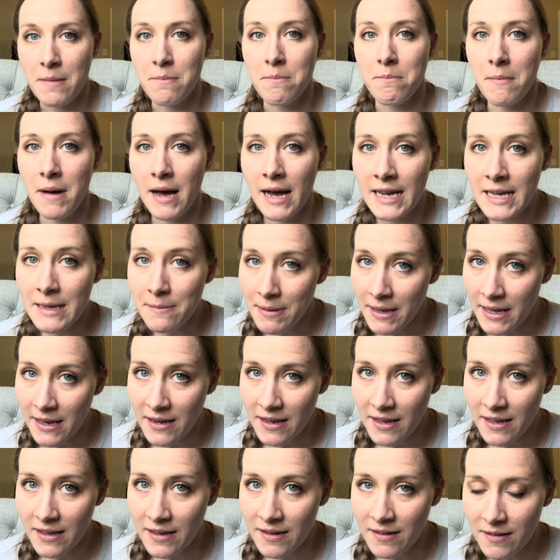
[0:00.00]
my
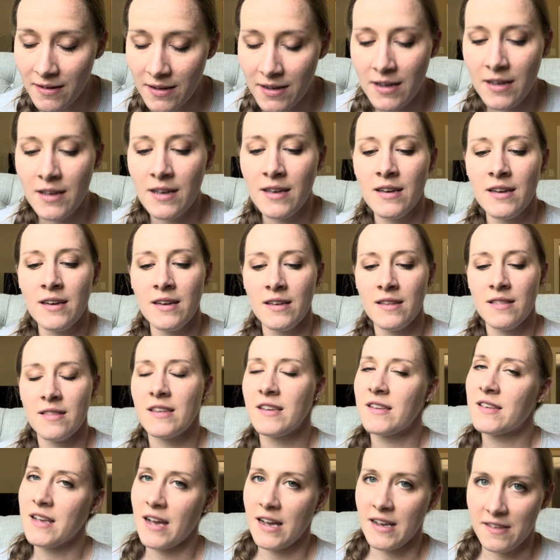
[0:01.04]
opinion,
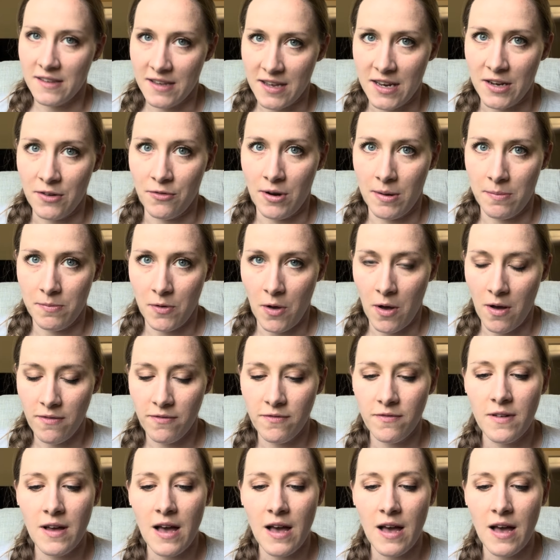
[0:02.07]
this guy's getting ripped off.